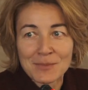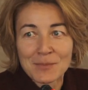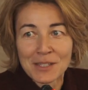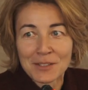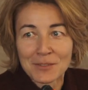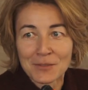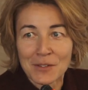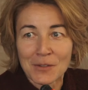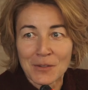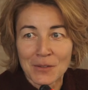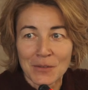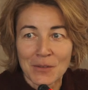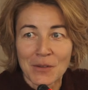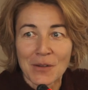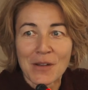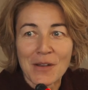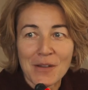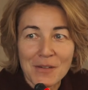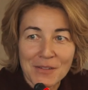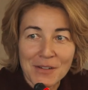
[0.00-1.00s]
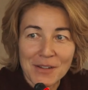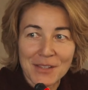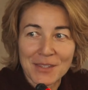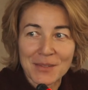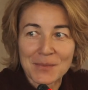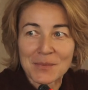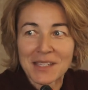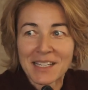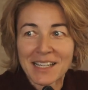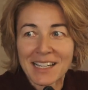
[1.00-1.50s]
but we all know
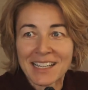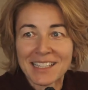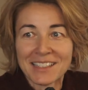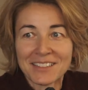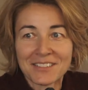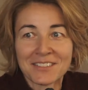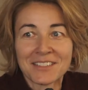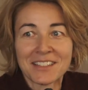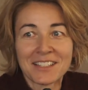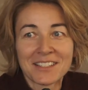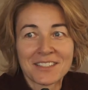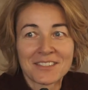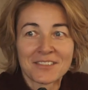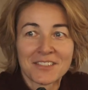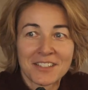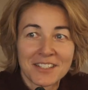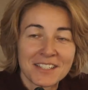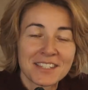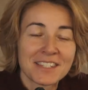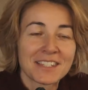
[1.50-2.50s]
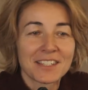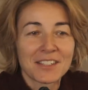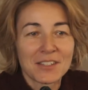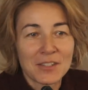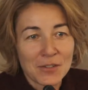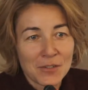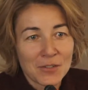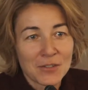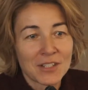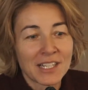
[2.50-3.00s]
what's behind of these words
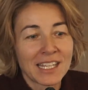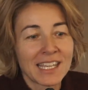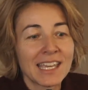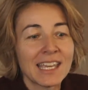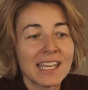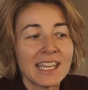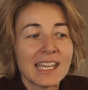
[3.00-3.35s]
usually.